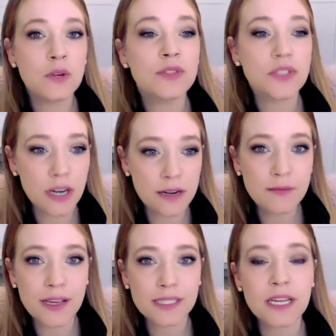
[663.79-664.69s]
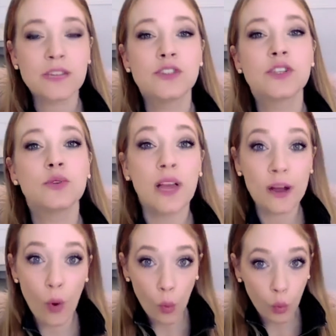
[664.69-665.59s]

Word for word: you start investing into like